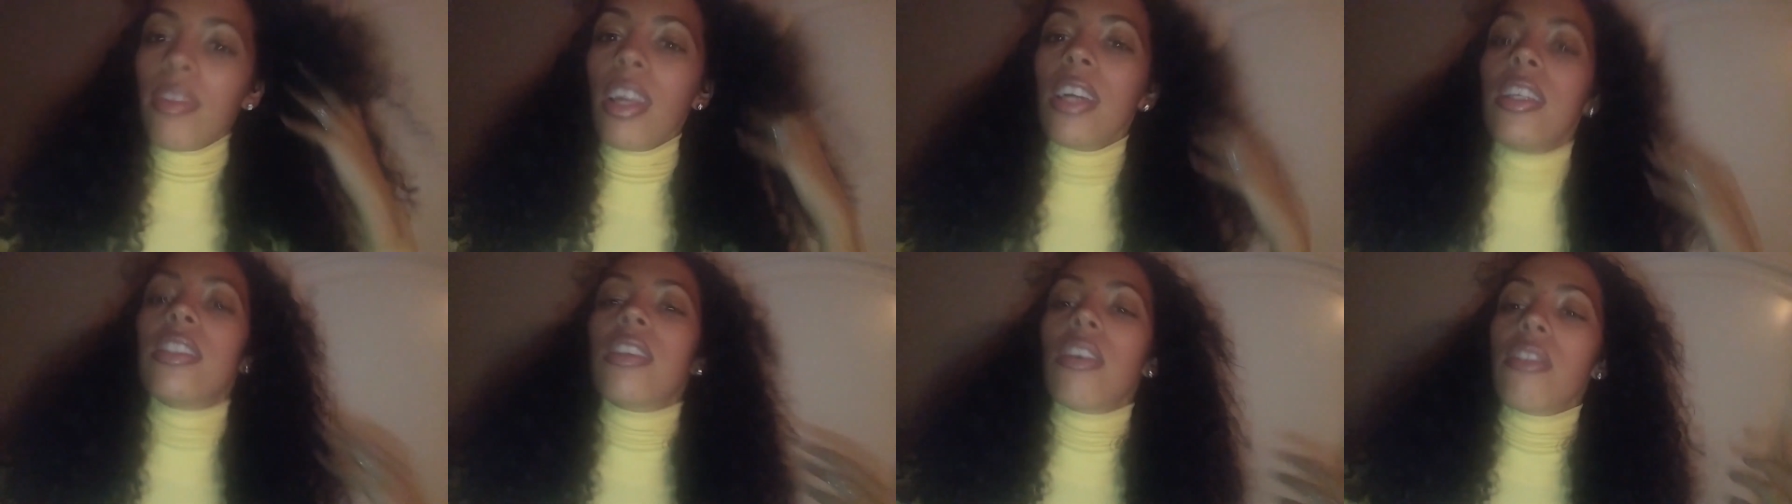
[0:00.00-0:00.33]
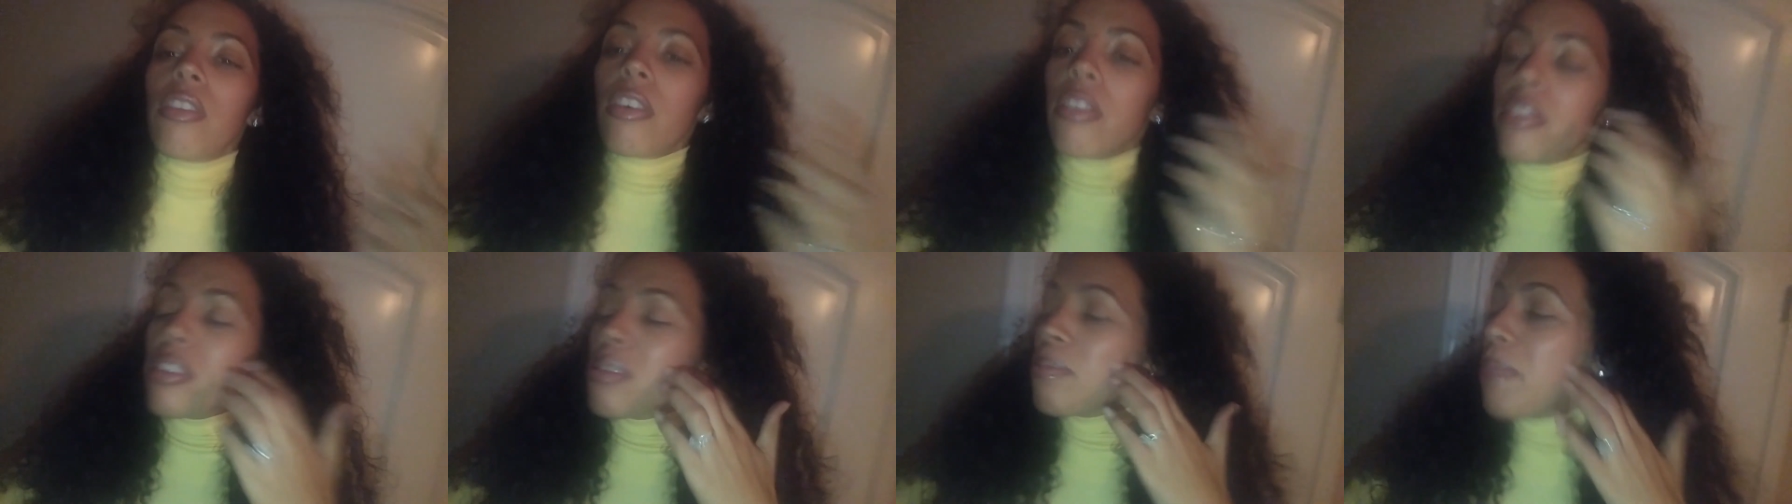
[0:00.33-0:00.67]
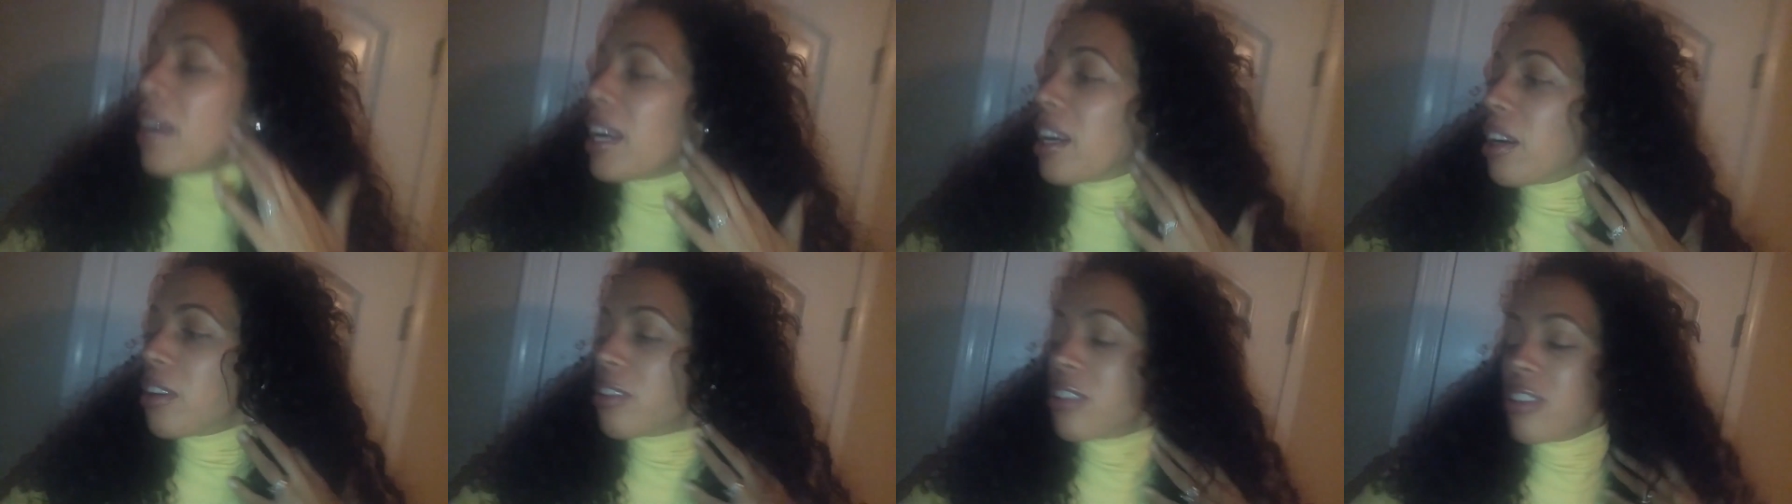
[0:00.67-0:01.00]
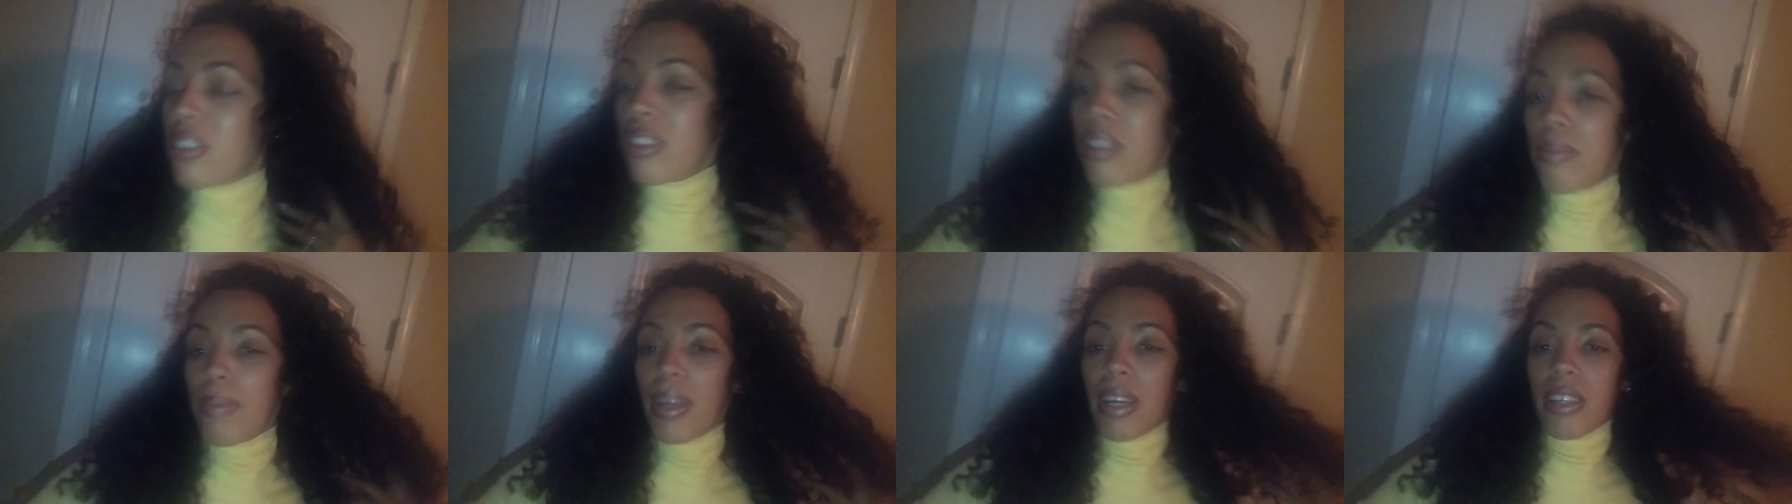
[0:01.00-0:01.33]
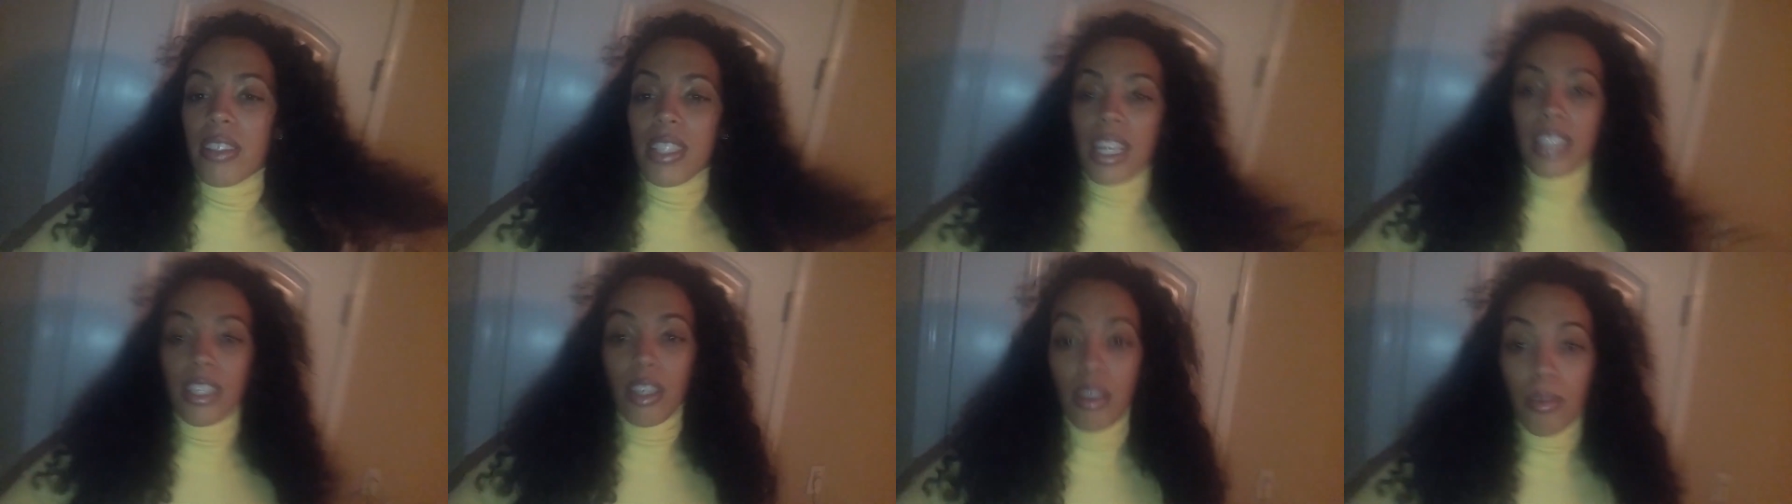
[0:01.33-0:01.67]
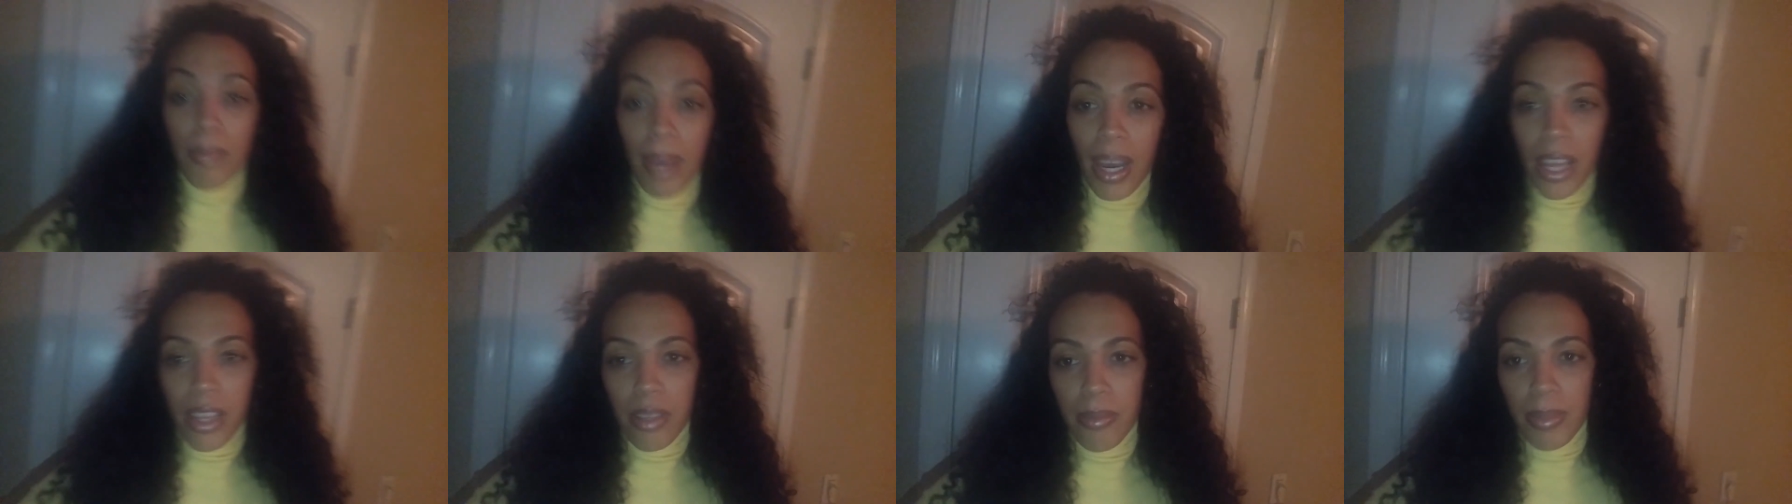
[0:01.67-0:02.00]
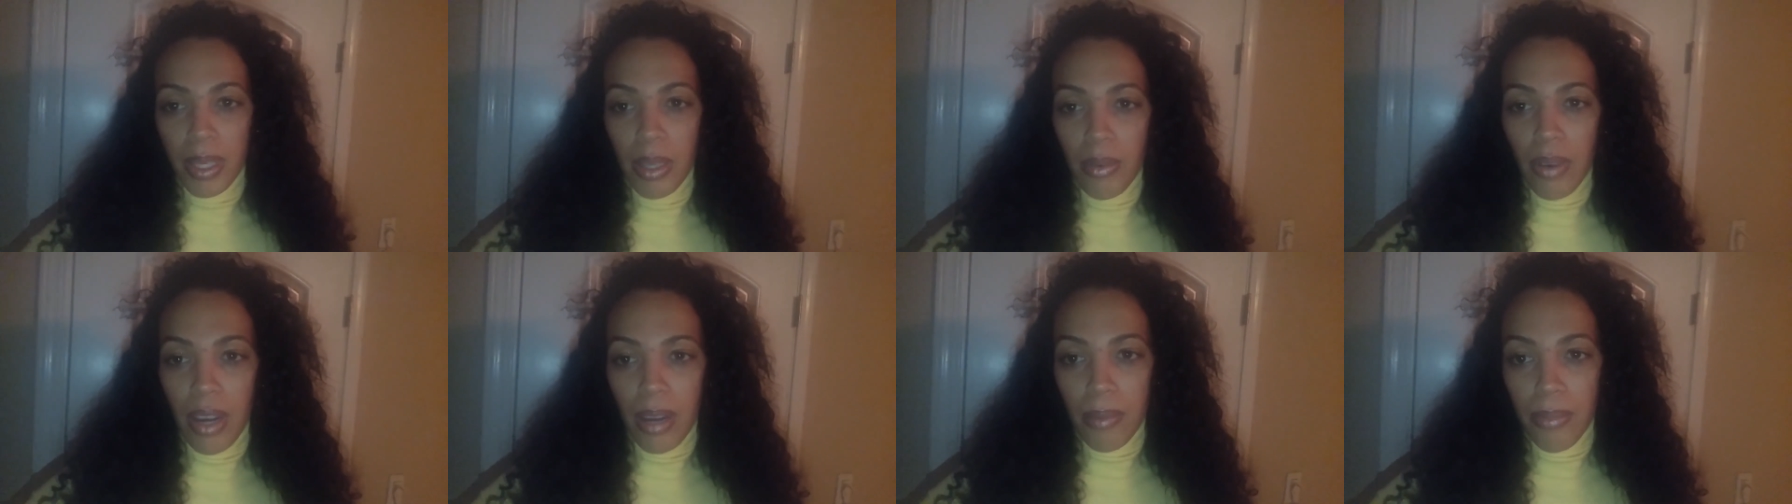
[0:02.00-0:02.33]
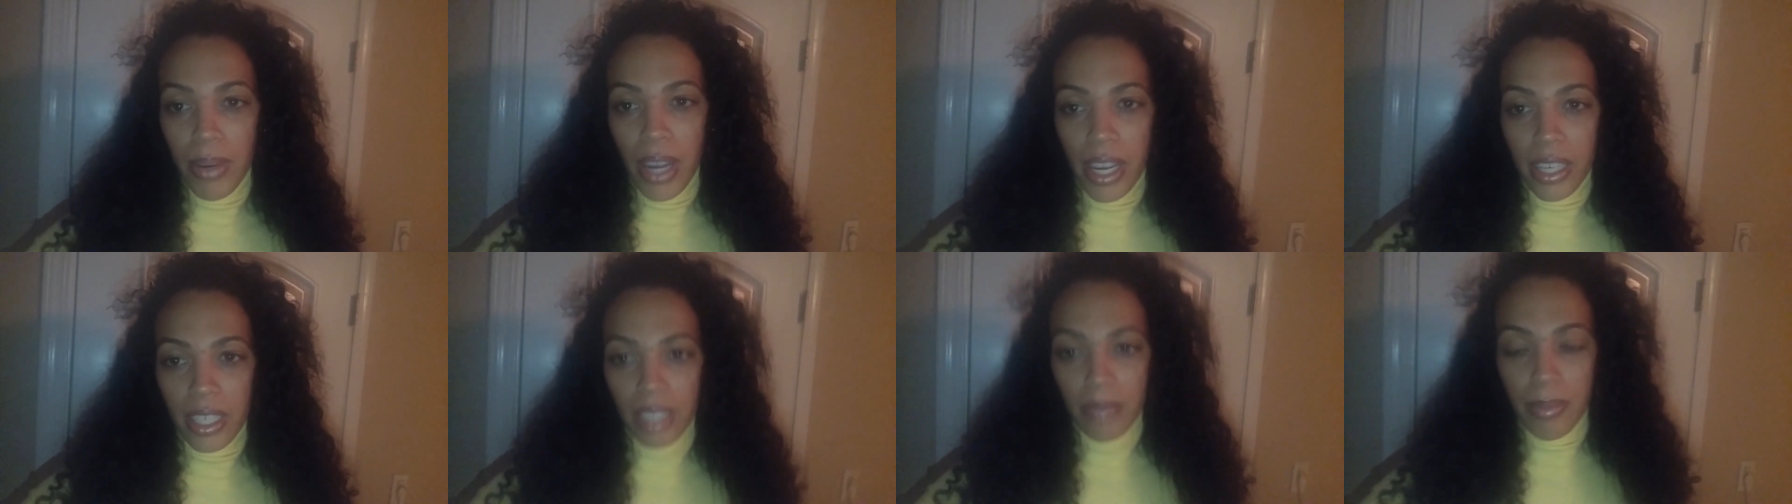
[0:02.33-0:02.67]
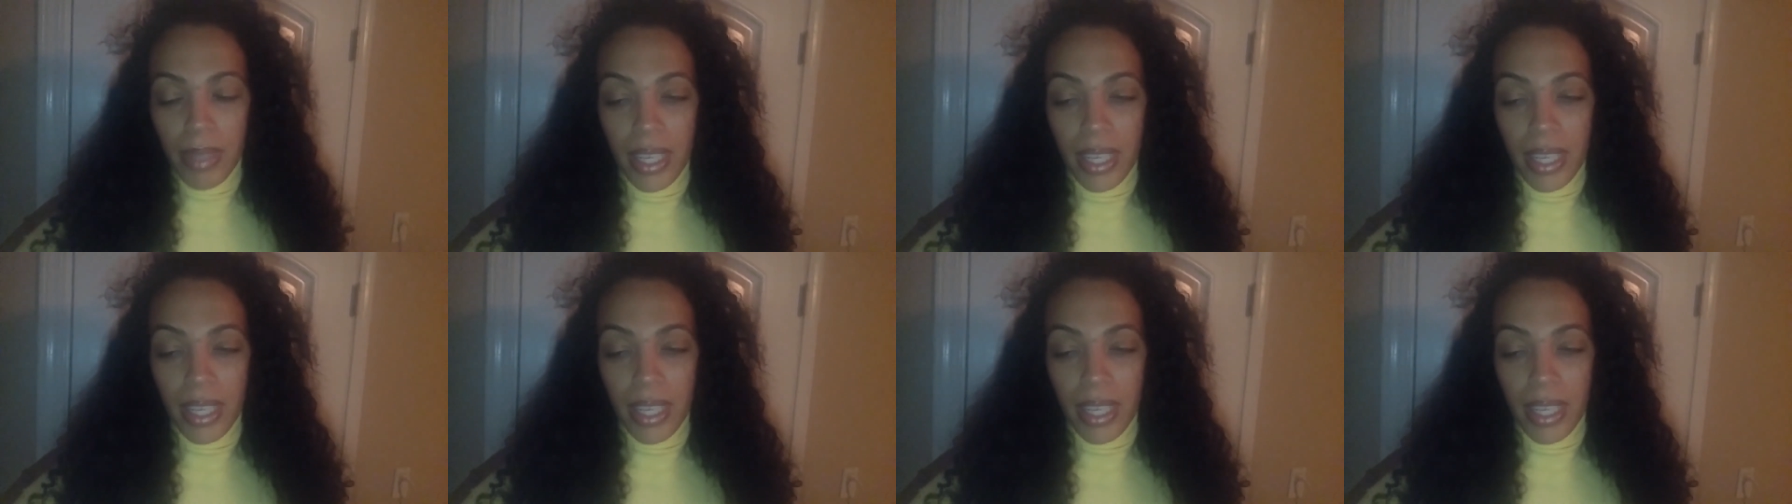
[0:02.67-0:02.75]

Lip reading: So those are my go-to smells that don't bother me while I'm pregnant,